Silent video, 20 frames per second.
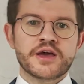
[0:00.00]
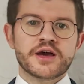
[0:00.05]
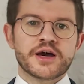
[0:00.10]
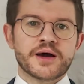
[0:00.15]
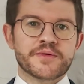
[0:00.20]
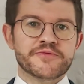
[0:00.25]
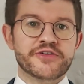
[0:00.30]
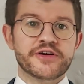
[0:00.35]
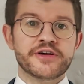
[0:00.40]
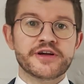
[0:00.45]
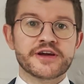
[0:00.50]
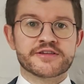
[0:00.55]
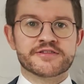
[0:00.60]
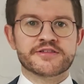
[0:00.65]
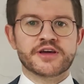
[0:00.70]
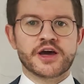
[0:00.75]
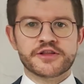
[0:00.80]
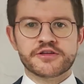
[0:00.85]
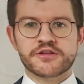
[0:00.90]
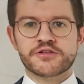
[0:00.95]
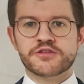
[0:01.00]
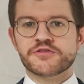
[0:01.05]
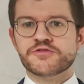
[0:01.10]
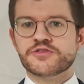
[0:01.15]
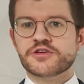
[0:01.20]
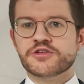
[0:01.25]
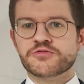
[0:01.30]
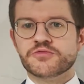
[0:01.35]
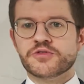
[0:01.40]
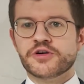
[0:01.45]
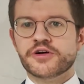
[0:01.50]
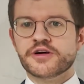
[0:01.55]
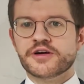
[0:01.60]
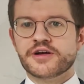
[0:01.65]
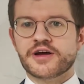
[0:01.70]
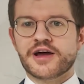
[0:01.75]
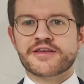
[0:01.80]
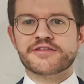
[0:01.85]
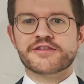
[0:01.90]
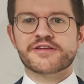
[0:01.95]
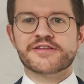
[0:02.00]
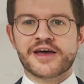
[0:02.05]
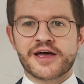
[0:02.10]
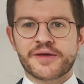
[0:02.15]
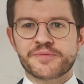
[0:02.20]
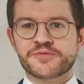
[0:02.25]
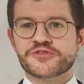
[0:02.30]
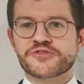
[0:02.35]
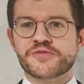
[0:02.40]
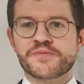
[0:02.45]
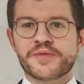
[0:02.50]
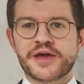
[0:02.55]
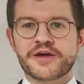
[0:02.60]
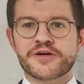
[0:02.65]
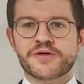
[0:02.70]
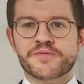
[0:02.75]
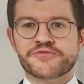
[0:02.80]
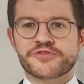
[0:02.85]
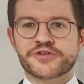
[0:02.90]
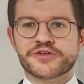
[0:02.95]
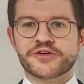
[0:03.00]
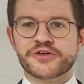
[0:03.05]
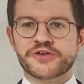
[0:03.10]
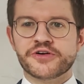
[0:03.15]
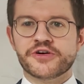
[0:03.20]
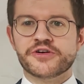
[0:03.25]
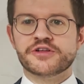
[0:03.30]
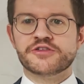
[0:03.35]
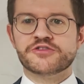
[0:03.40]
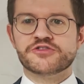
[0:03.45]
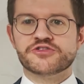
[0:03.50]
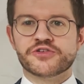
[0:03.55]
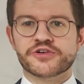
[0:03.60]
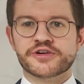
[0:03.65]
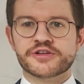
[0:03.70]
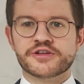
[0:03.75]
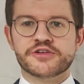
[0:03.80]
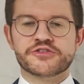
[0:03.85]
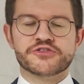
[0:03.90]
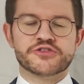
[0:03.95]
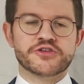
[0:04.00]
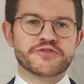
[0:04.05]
I'm very excited of this work as it helps to make up for the current shortage